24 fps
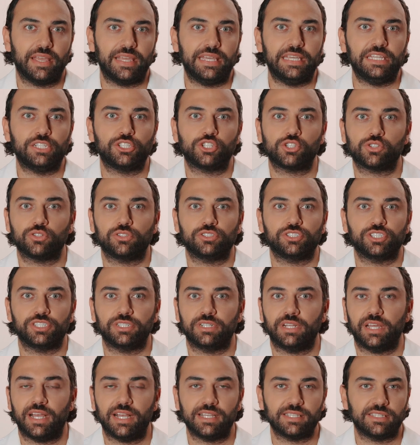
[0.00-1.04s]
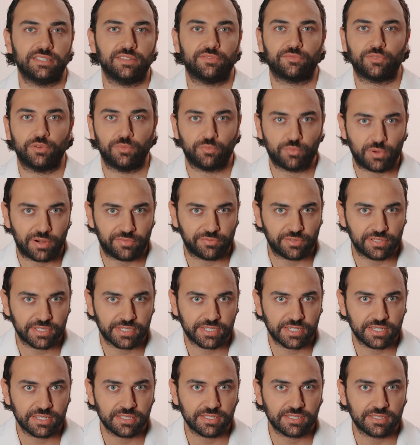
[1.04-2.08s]
Each surgeon has different
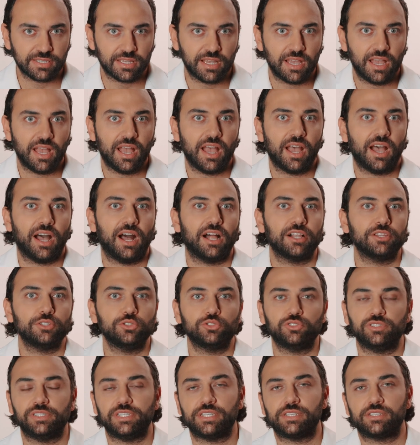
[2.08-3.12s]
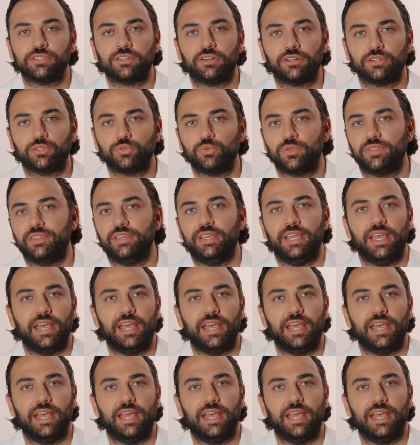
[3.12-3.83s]
preferences. I'll usually start with the